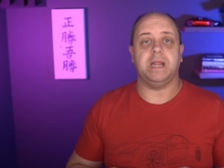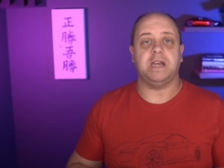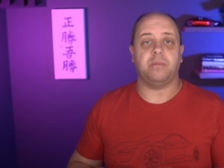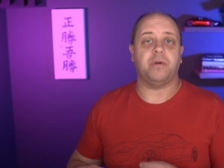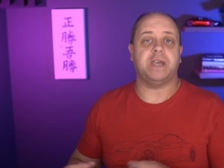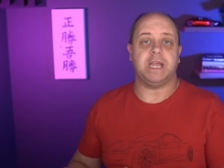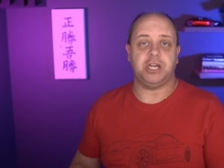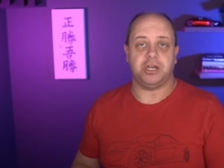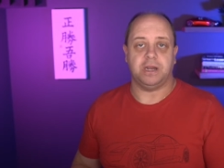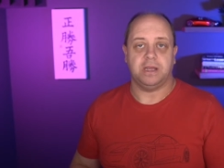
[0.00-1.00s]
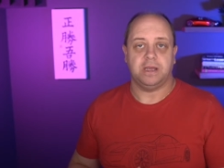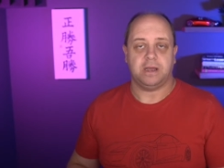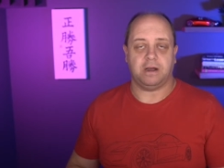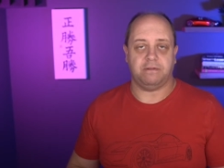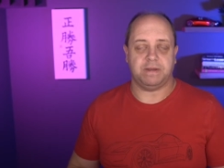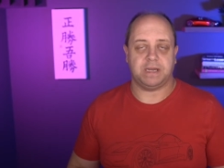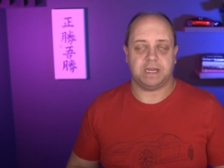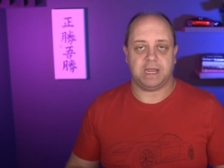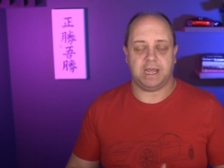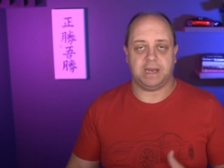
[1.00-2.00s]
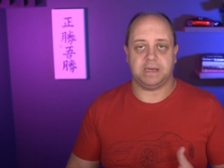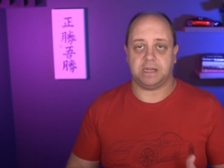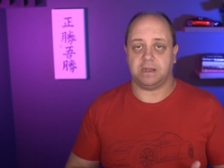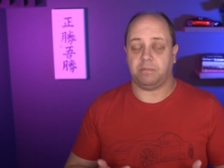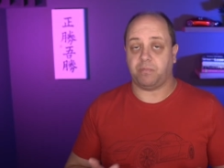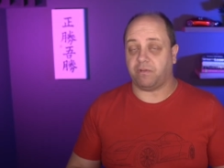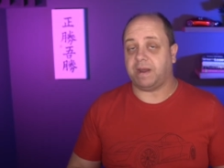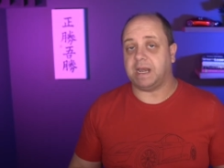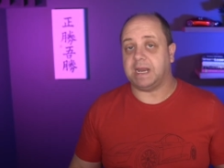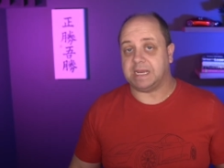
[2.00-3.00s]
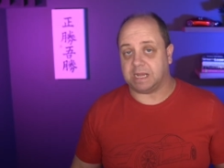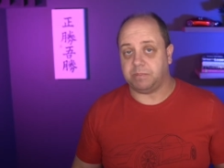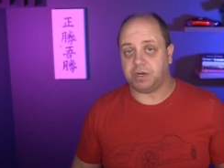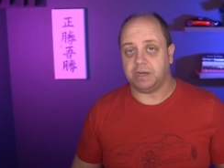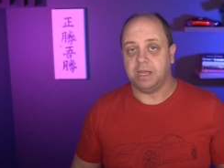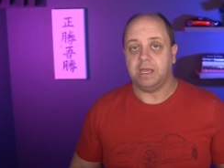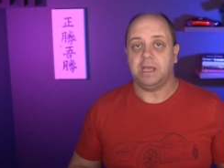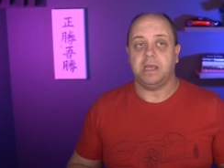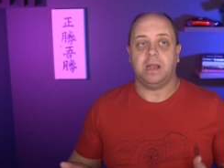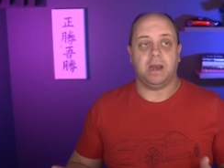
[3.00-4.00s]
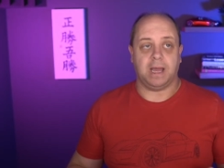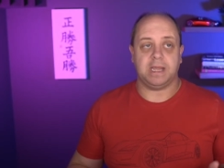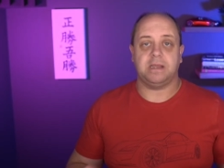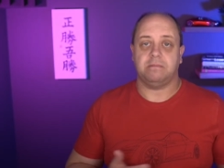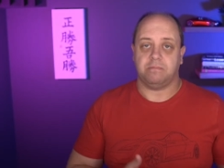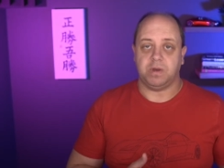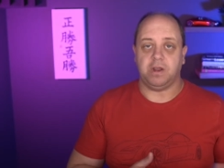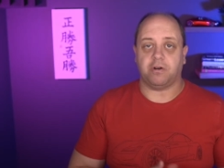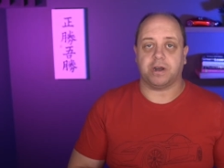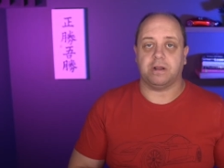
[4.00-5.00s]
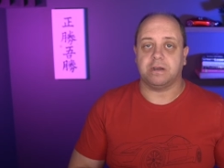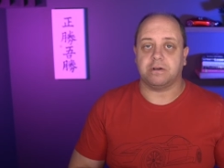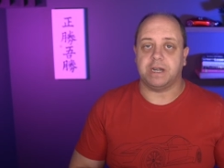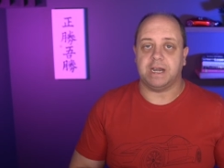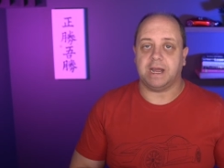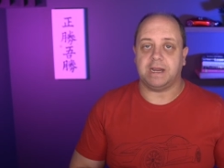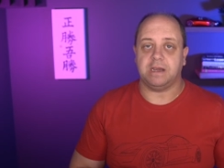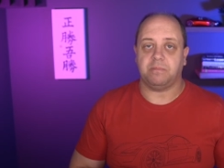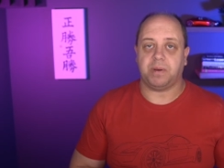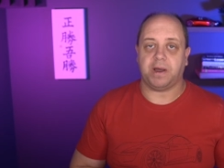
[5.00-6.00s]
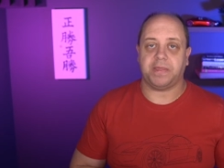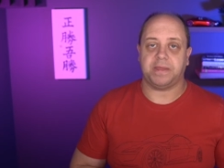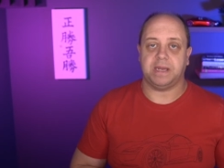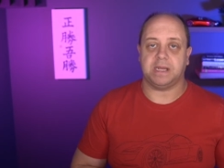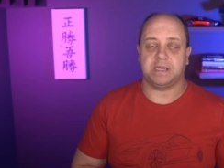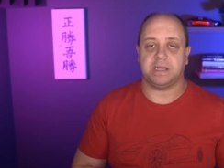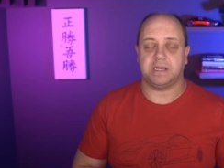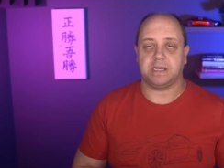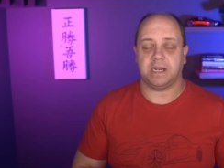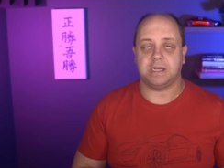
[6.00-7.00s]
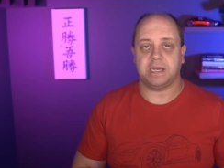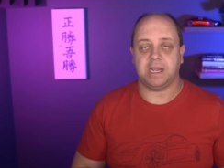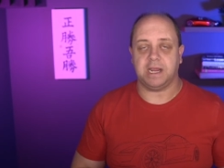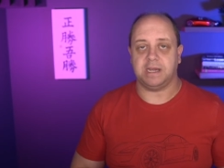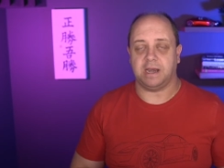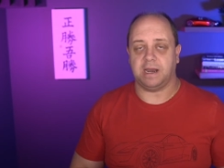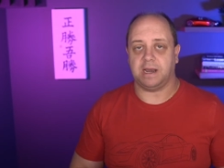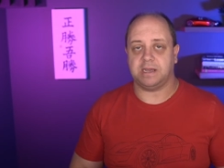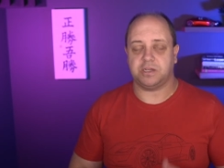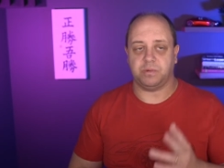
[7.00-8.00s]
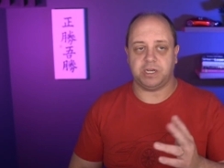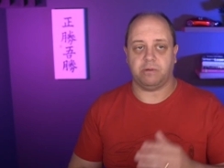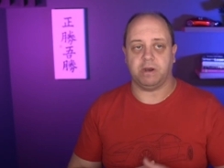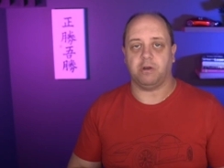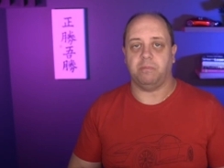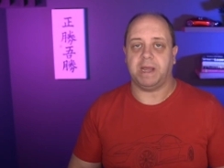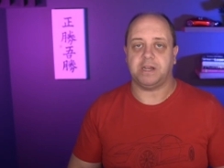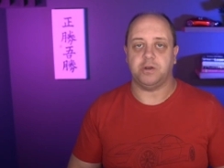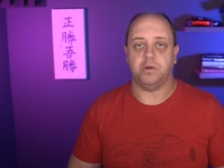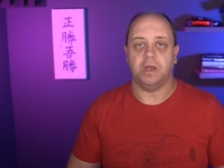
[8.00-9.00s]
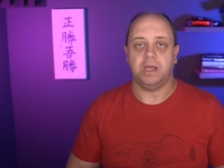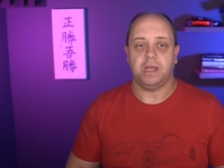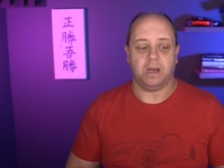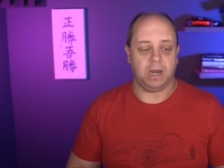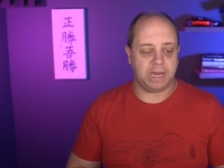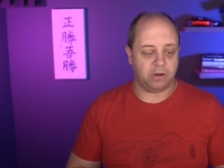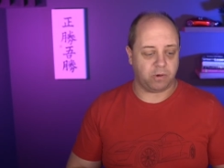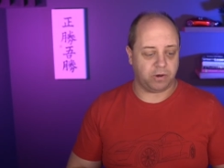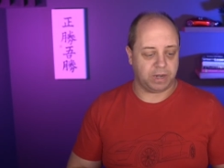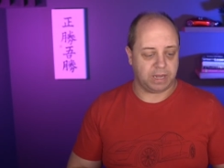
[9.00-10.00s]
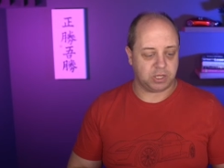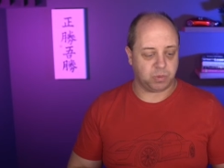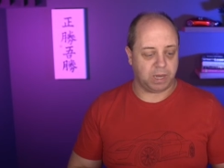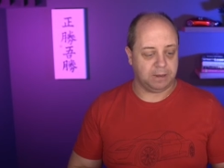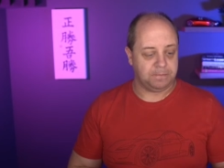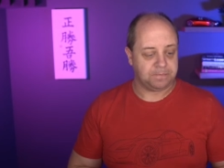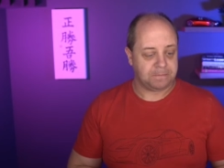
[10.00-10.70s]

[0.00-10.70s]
interpretation of it, and uh, provide an exemption like the Article 39 path that uh, Tesla is taking in the Netherlands, which I will come back to later on as well.